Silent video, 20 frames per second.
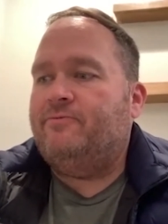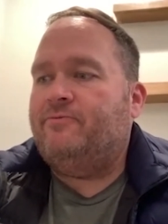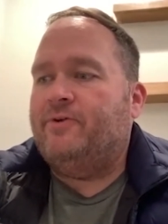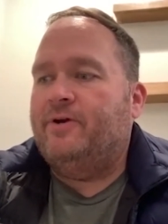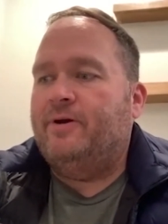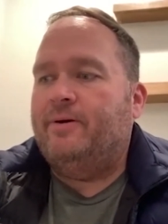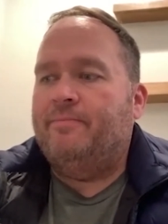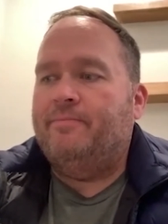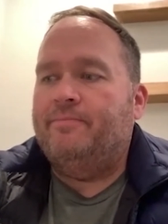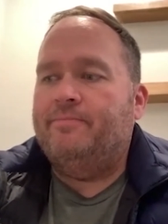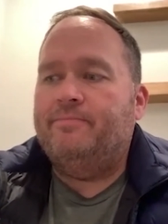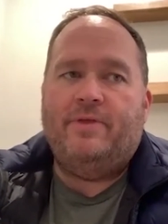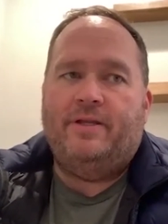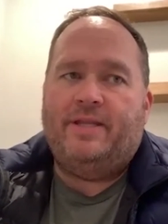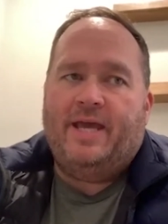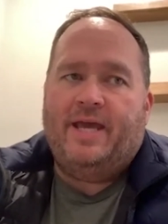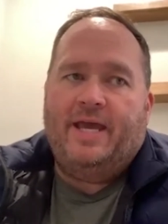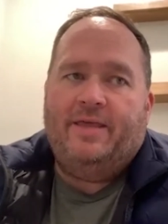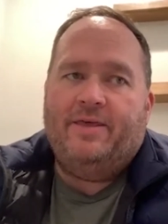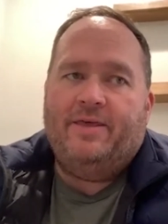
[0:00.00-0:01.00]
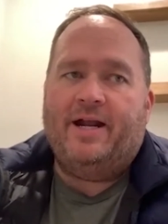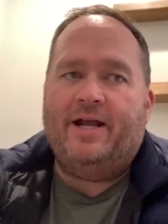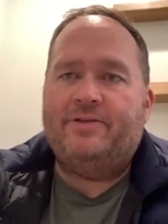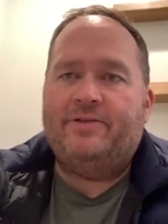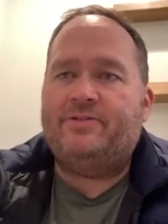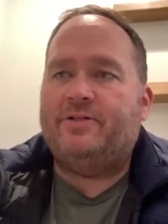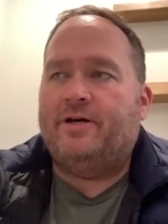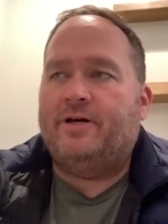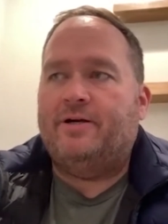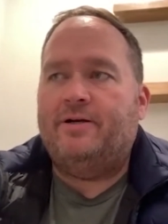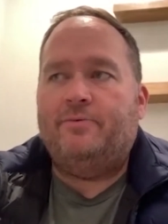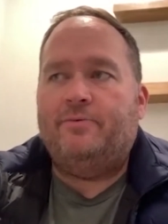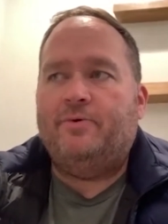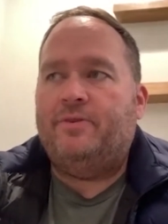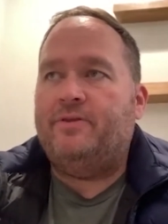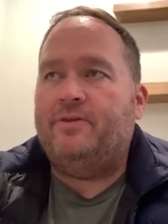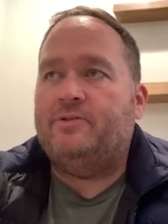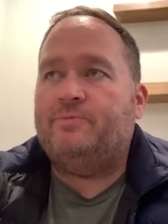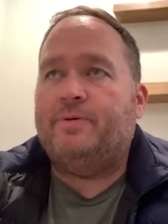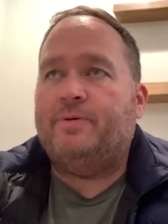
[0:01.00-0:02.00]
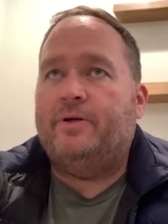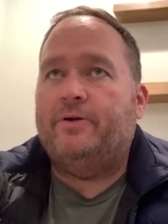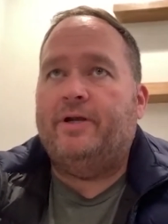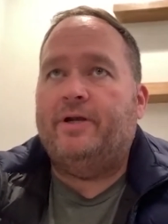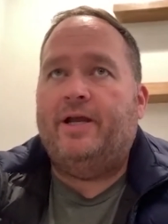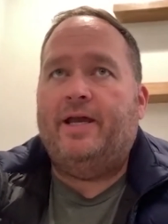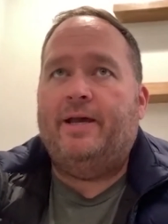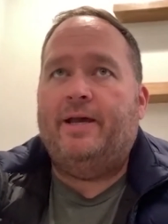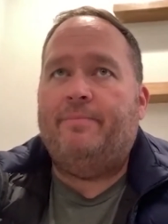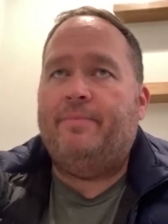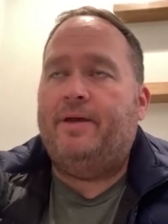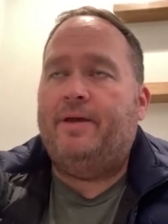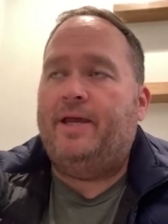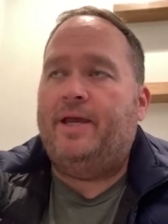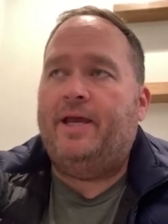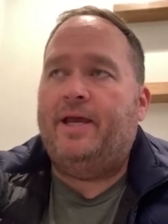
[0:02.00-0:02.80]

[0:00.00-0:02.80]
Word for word: from the day that I started with this program,